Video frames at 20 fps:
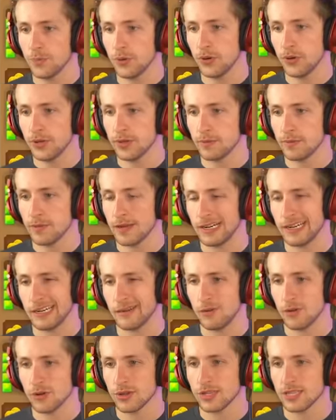put ah,
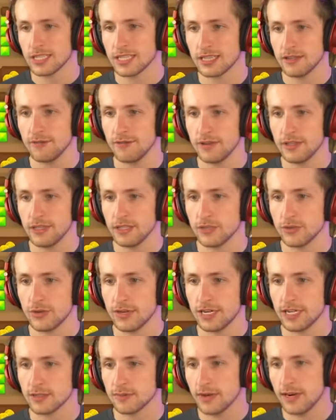more things in the village
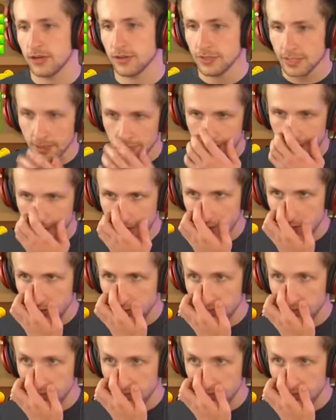radius, but I don't think it matters too